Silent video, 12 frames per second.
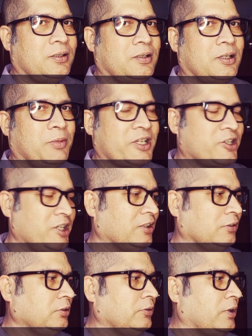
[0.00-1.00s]
But
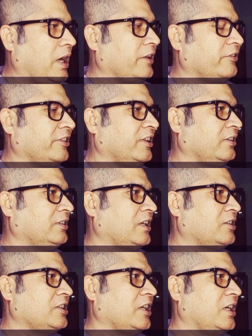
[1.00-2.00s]
still, I think
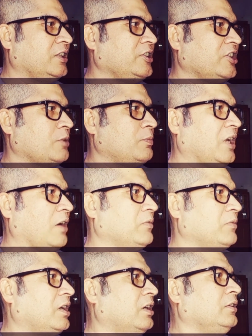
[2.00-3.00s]
that this has
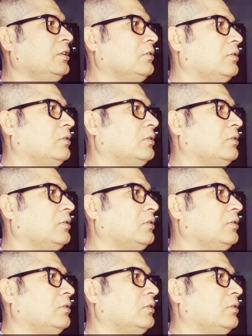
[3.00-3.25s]
become the